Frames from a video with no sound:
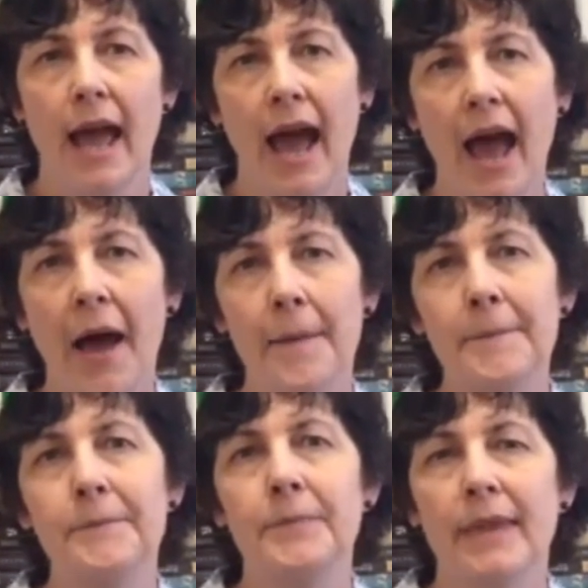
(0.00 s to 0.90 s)

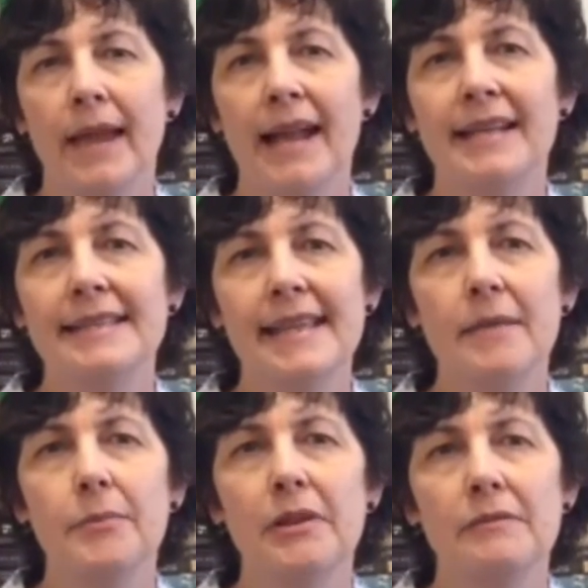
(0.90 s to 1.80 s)
an
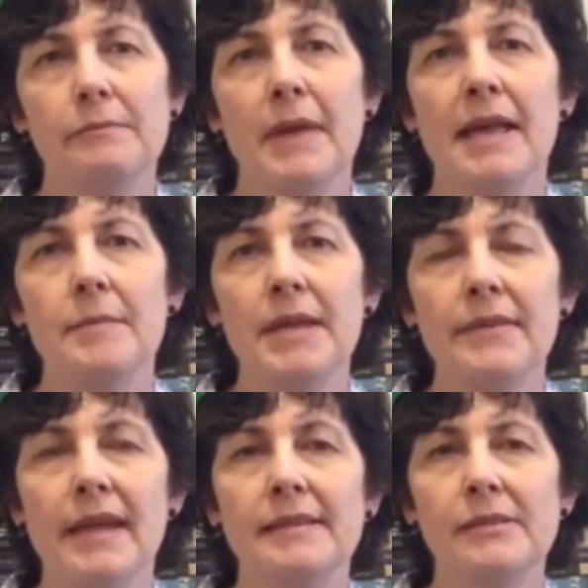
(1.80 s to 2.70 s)
example of maybe
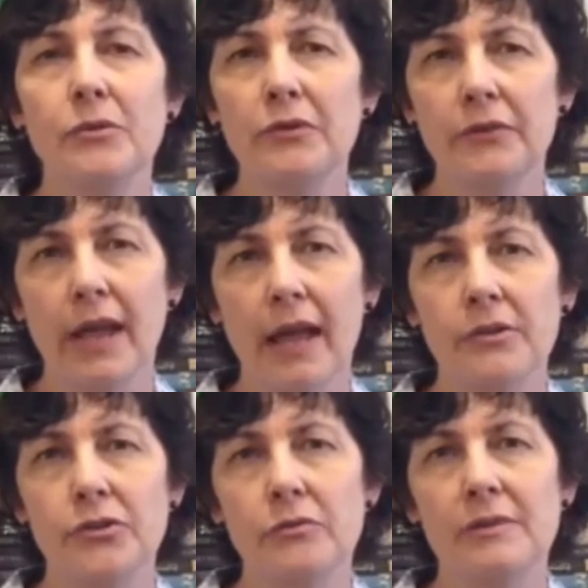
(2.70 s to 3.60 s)
that sort of
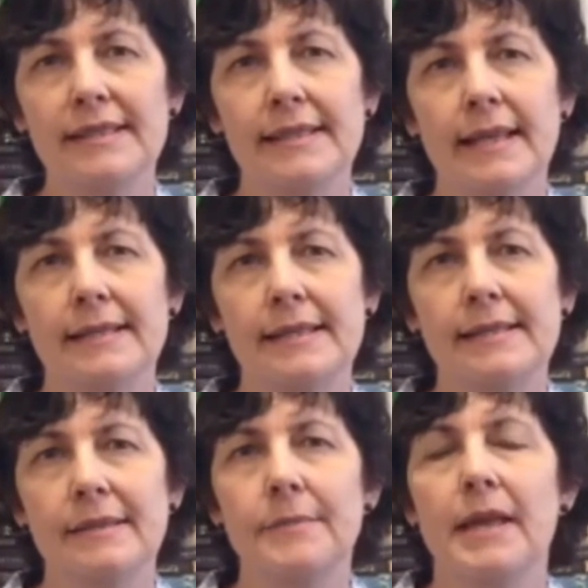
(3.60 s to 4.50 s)
casual
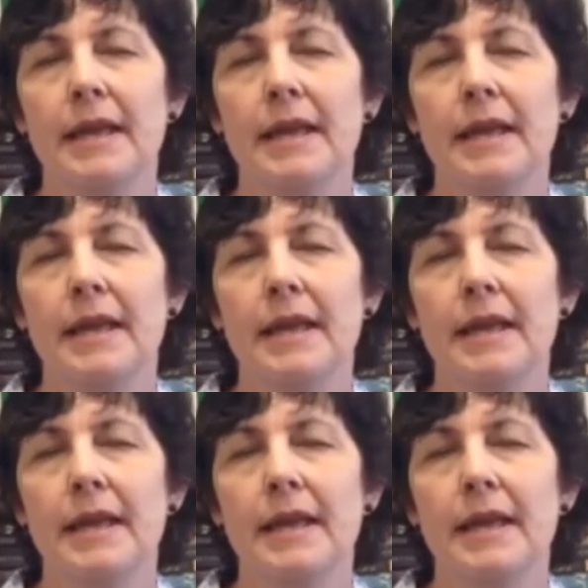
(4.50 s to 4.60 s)
sexism